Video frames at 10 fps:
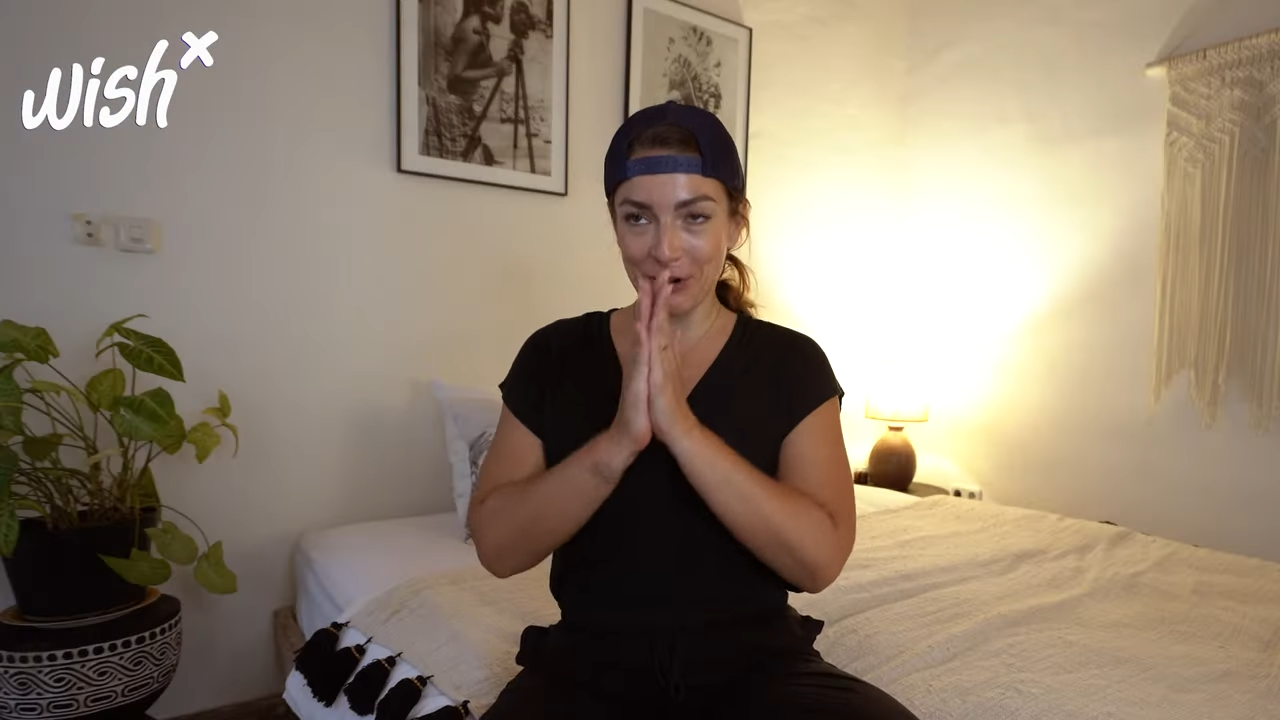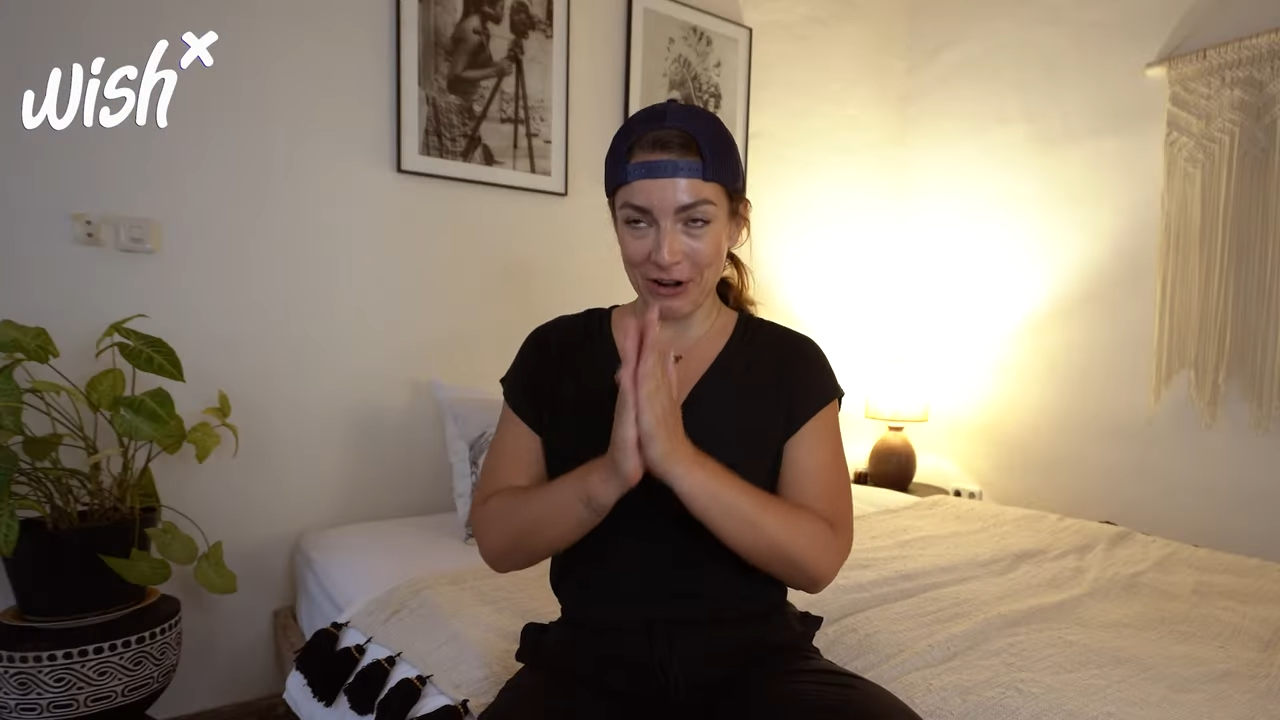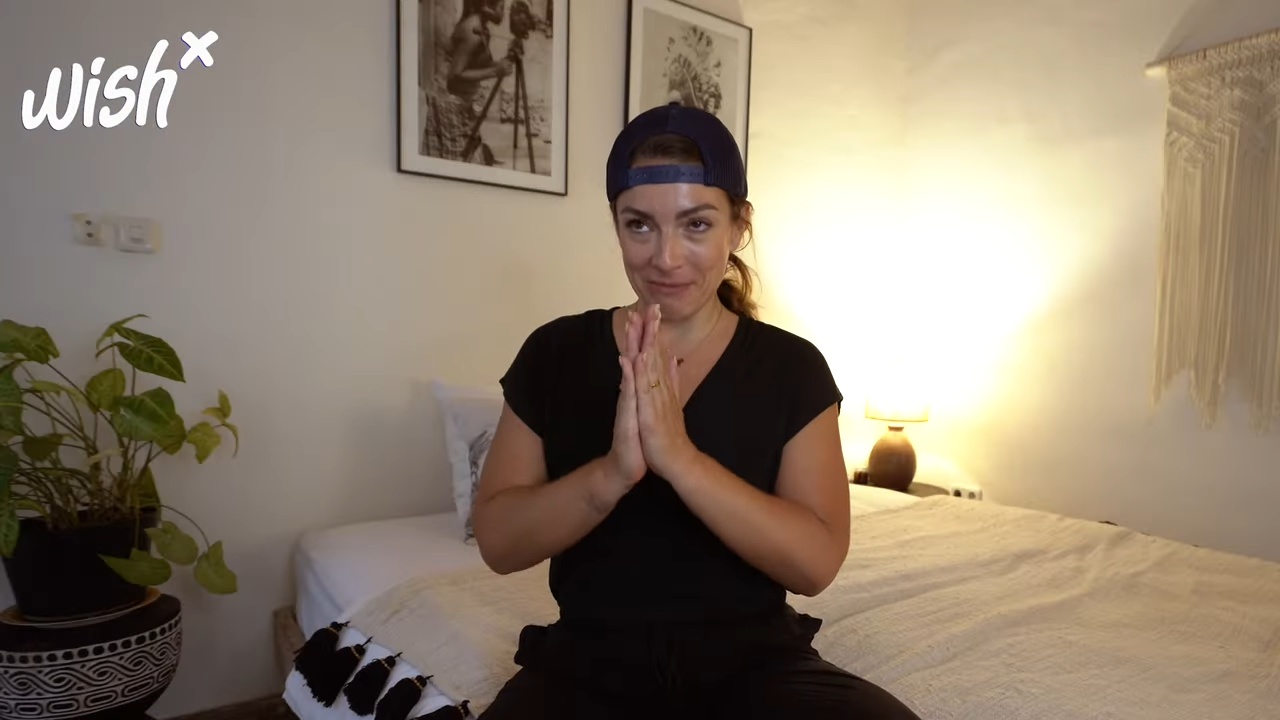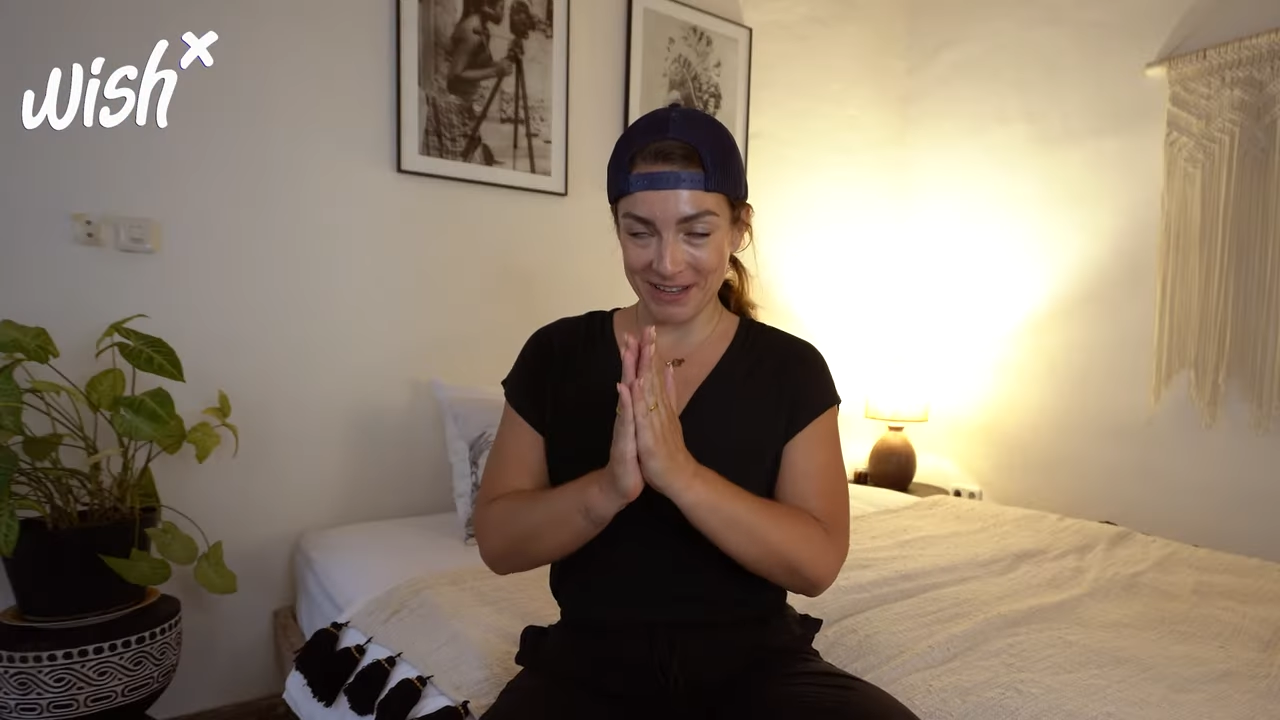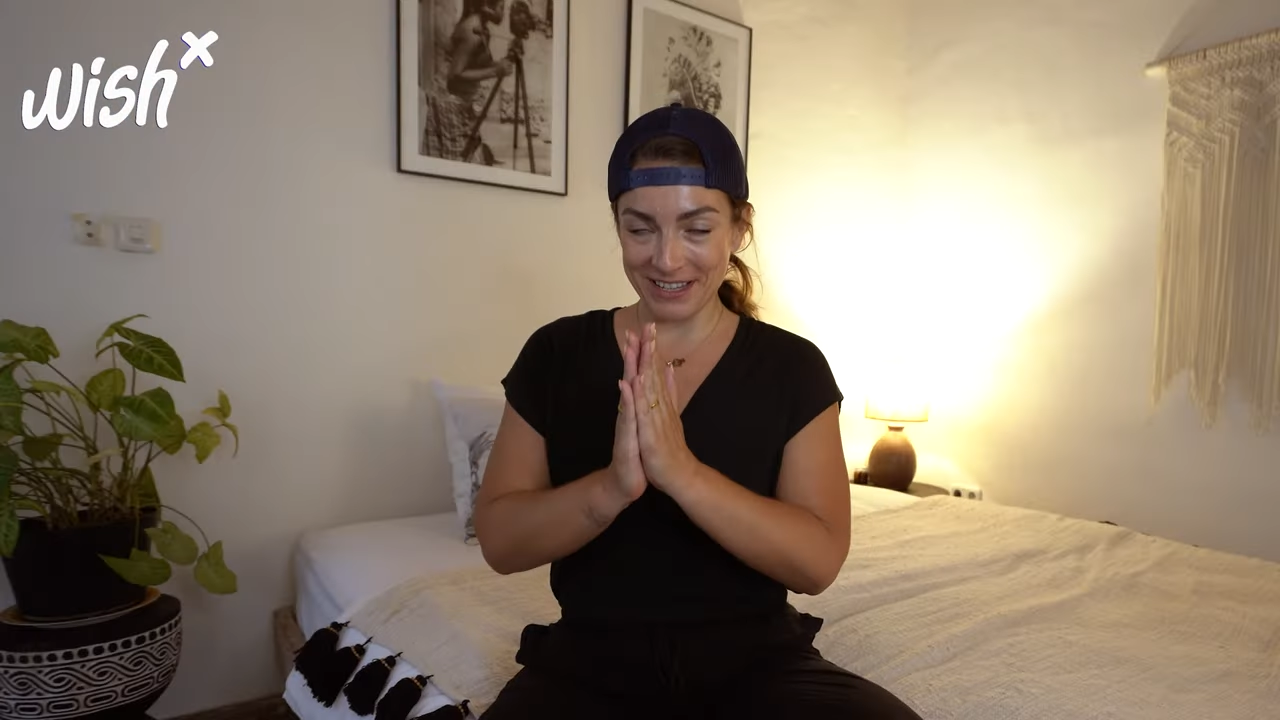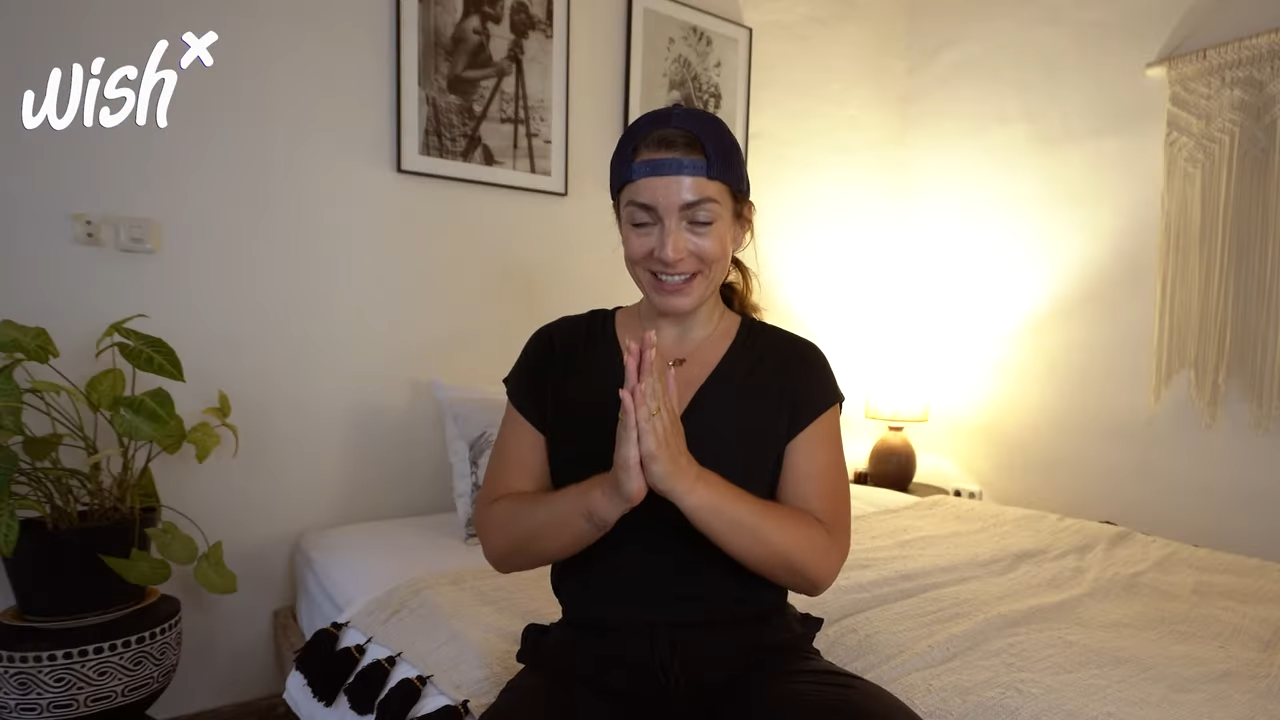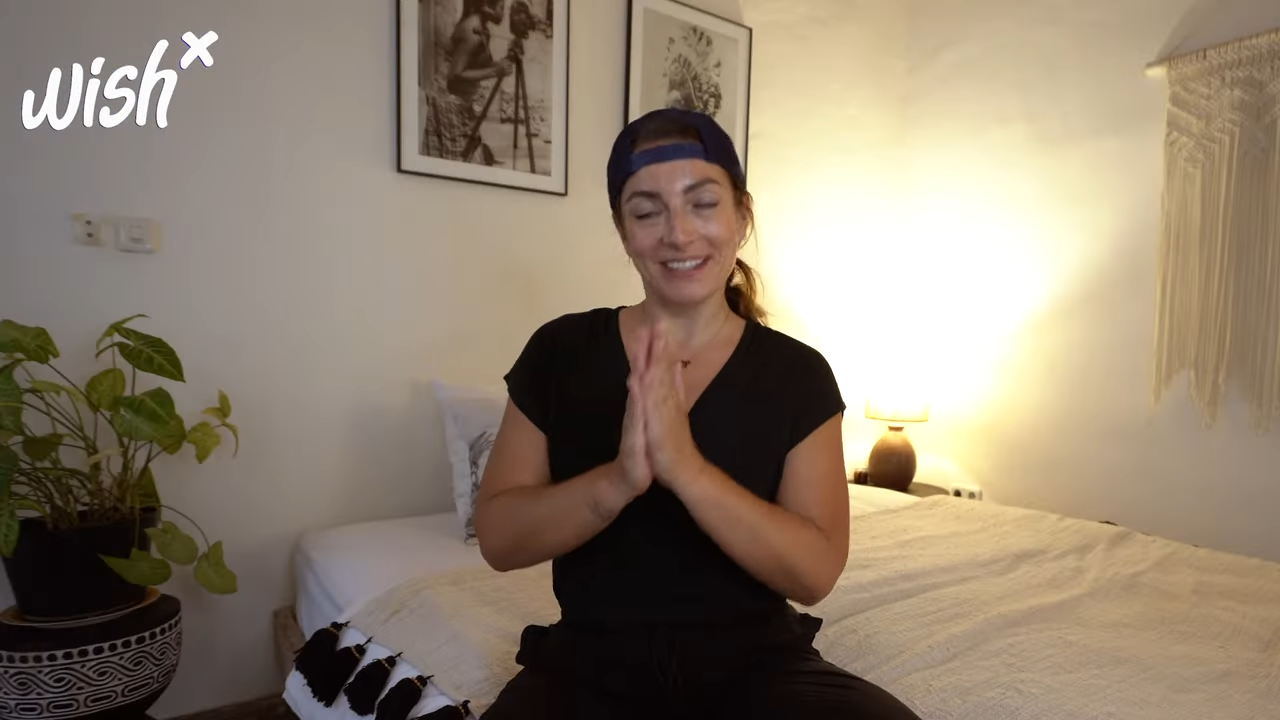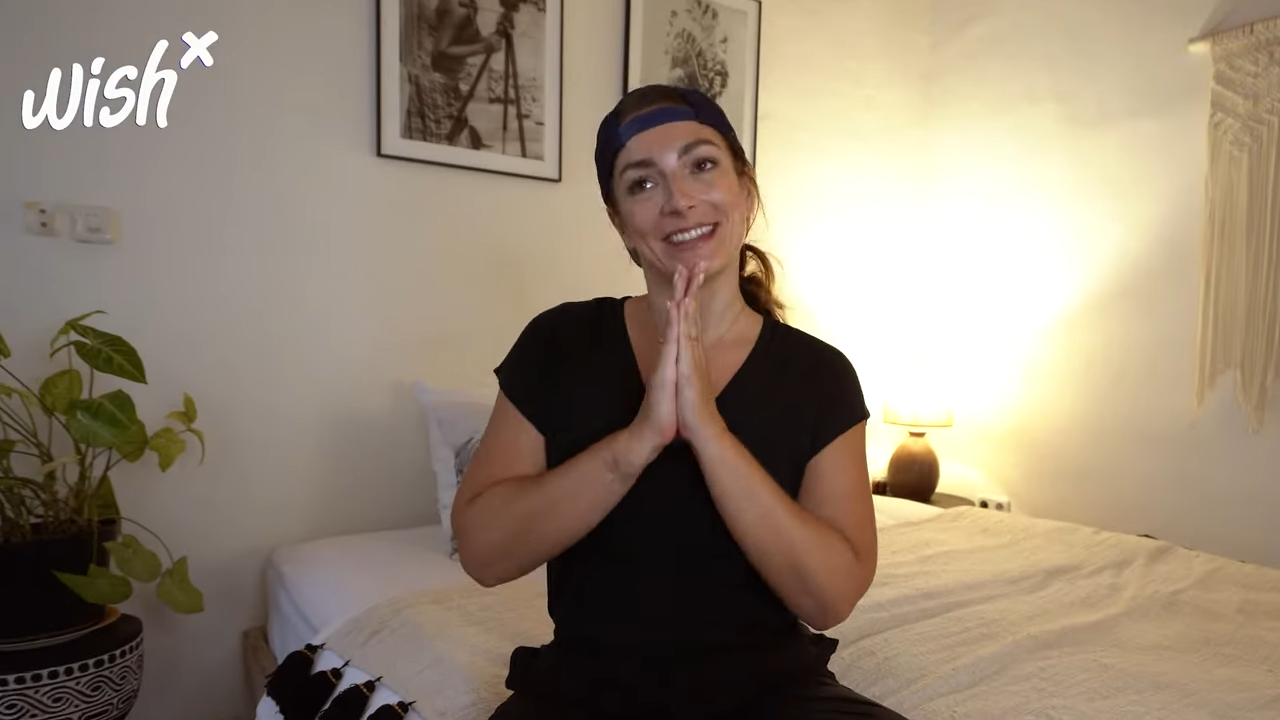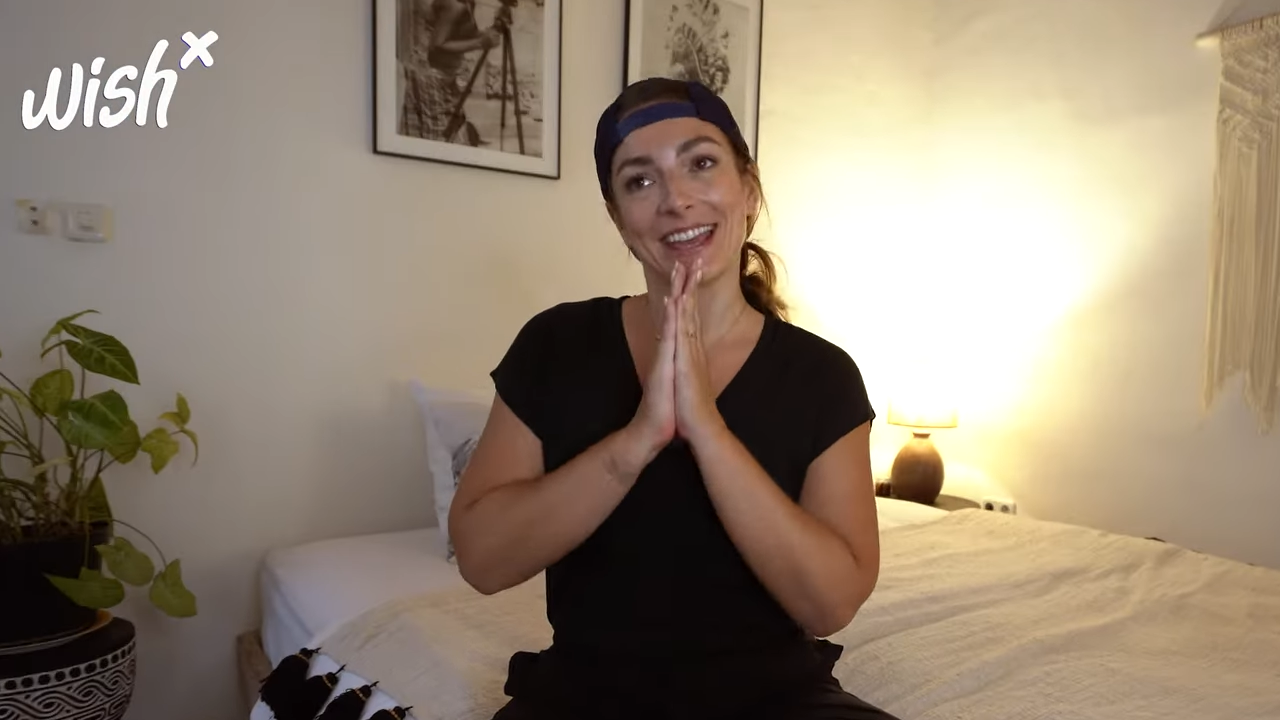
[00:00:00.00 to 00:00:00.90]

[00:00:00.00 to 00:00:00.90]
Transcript: promise